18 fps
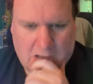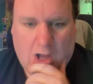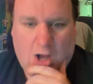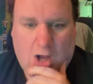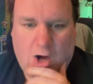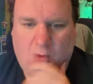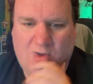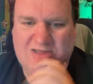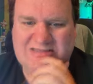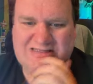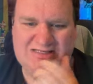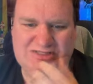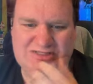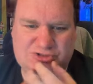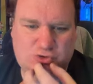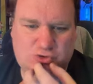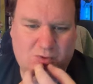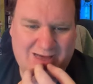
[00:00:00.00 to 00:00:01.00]
Oh, I did a
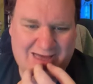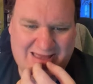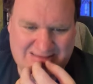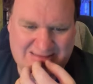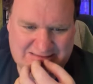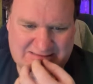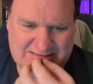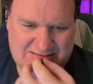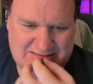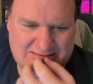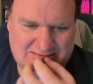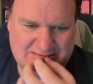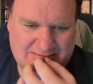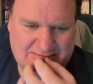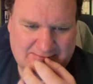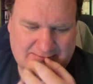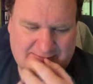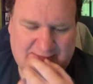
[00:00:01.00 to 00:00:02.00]
duet.
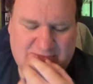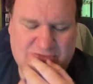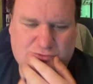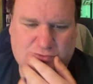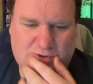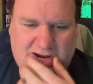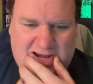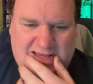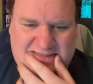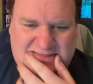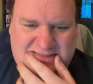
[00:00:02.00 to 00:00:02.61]
That's right.